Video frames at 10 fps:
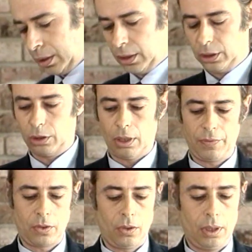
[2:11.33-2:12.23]
So
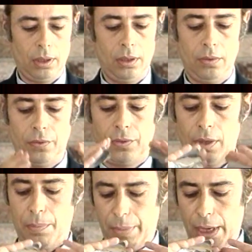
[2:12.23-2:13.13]
I've gone
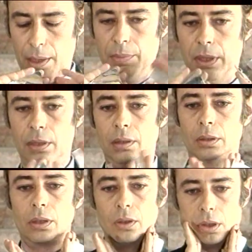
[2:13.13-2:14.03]
from mem
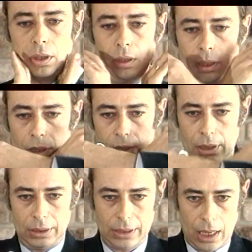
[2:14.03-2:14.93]
to nun
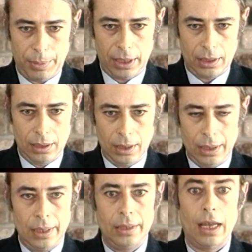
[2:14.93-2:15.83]
to samek.
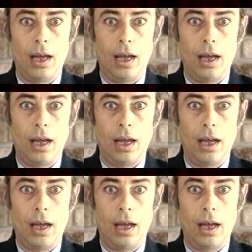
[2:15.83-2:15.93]
Now